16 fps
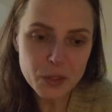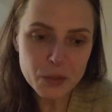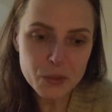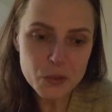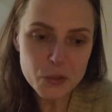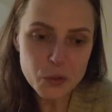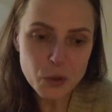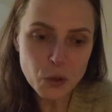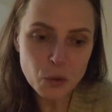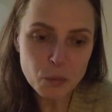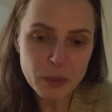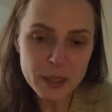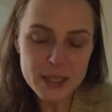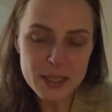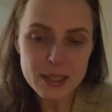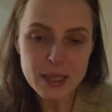So
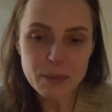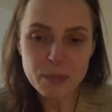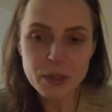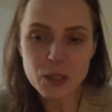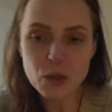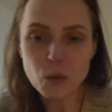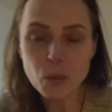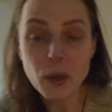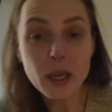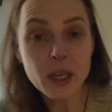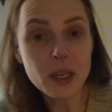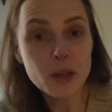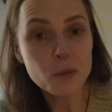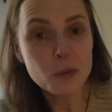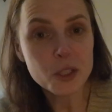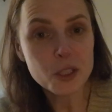by stepping
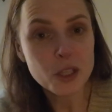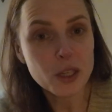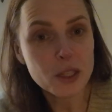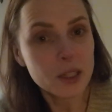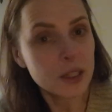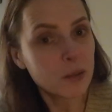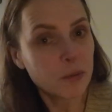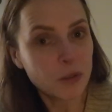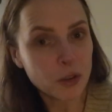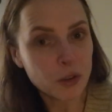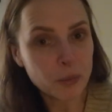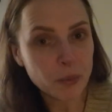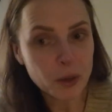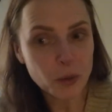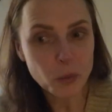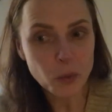away, which I did with
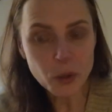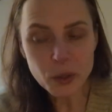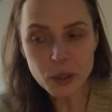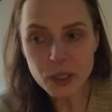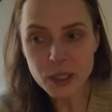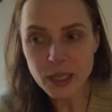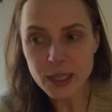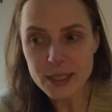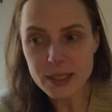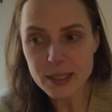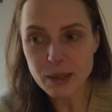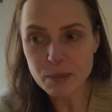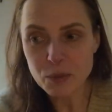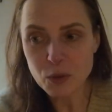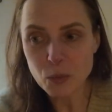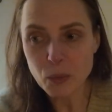my work, I
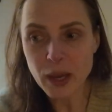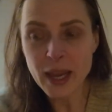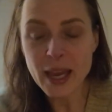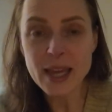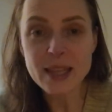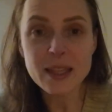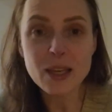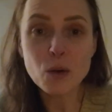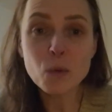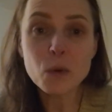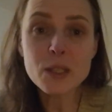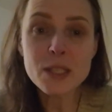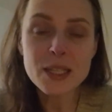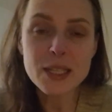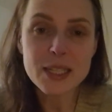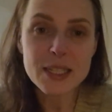stepped away, and that
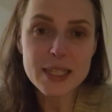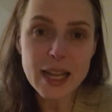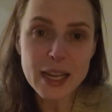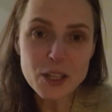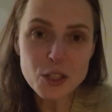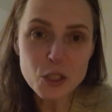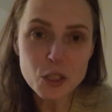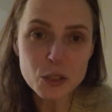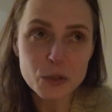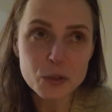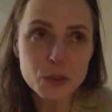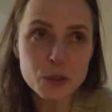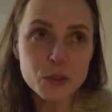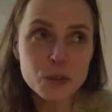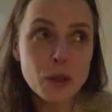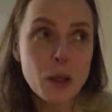wasn't
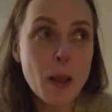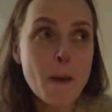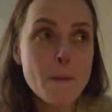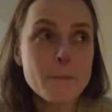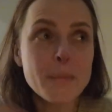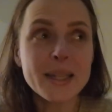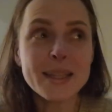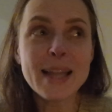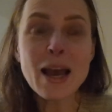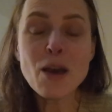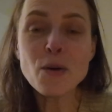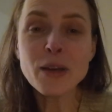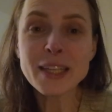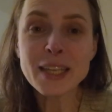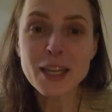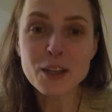intentional. But now
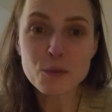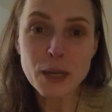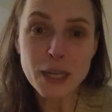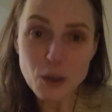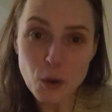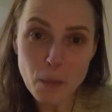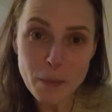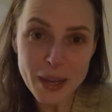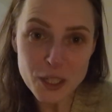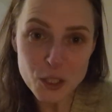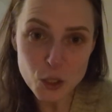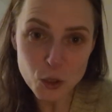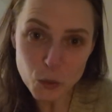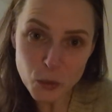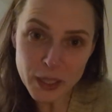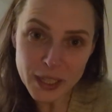I can recommend
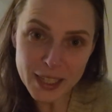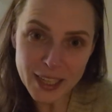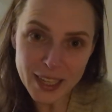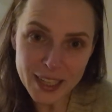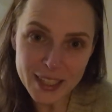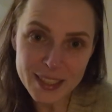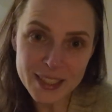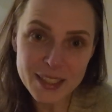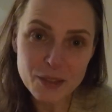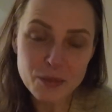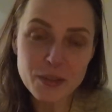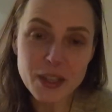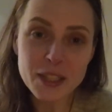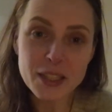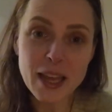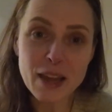doing it
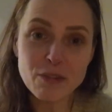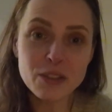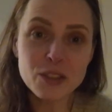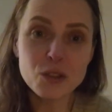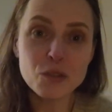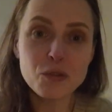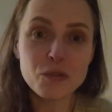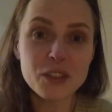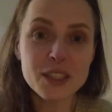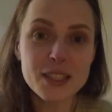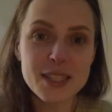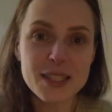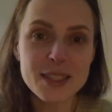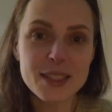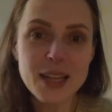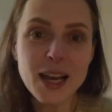whenever you feel
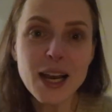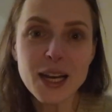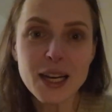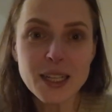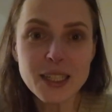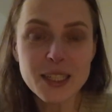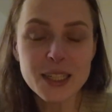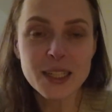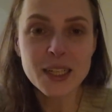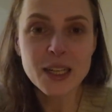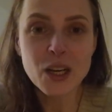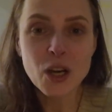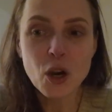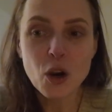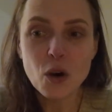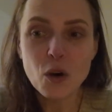stuck,
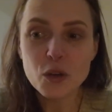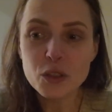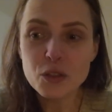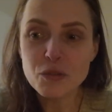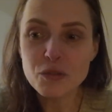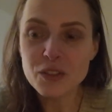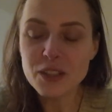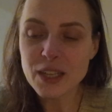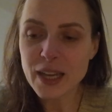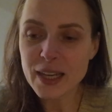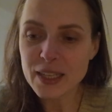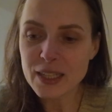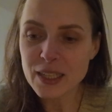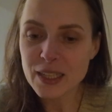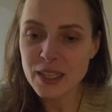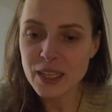or you feel
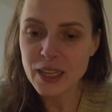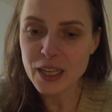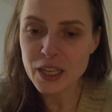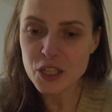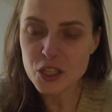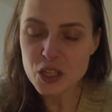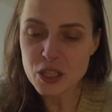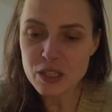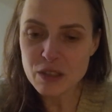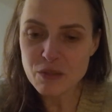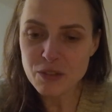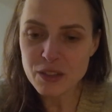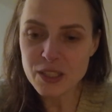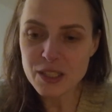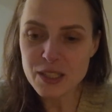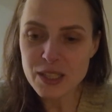like it just
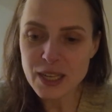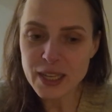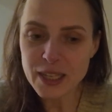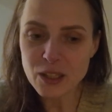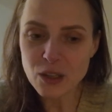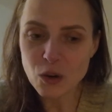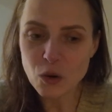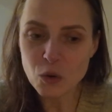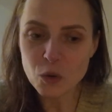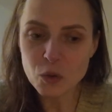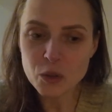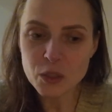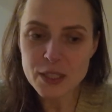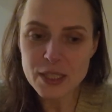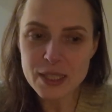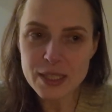feels like all
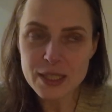the